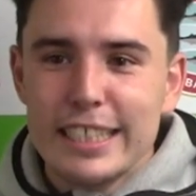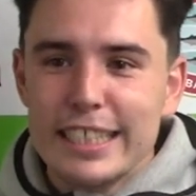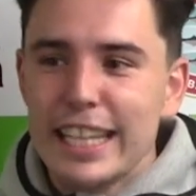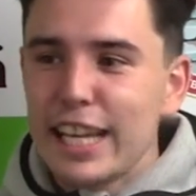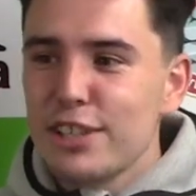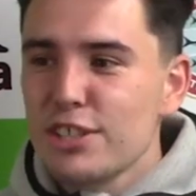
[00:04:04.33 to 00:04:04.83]

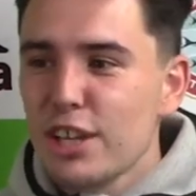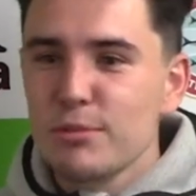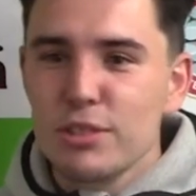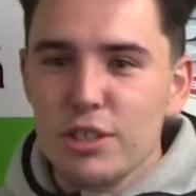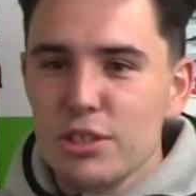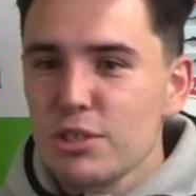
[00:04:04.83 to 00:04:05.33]
yeah, in
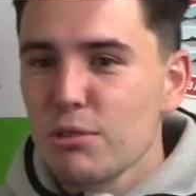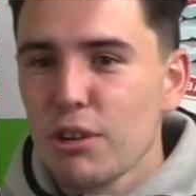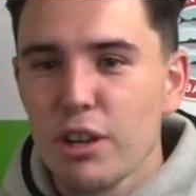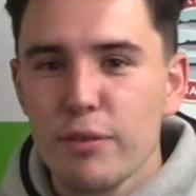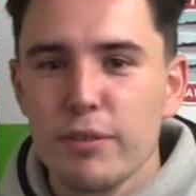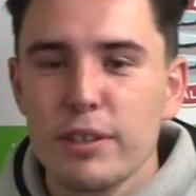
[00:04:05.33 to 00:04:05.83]
terms of the
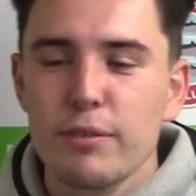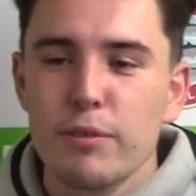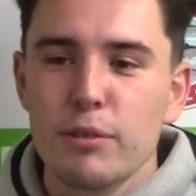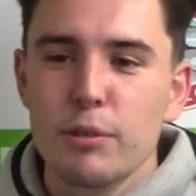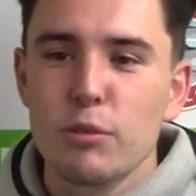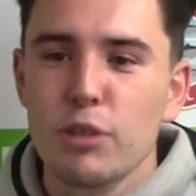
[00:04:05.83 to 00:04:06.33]
squad, I think
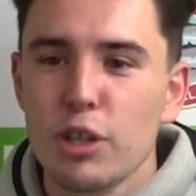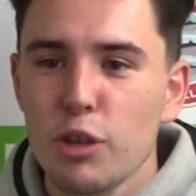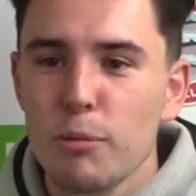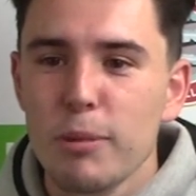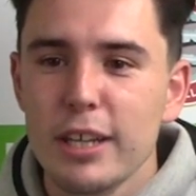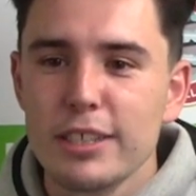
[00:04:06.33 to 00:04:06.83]
we're in a
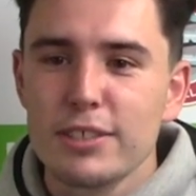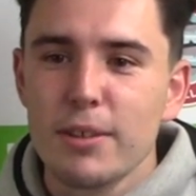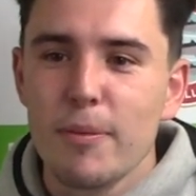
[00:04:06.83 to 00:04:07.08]
good place.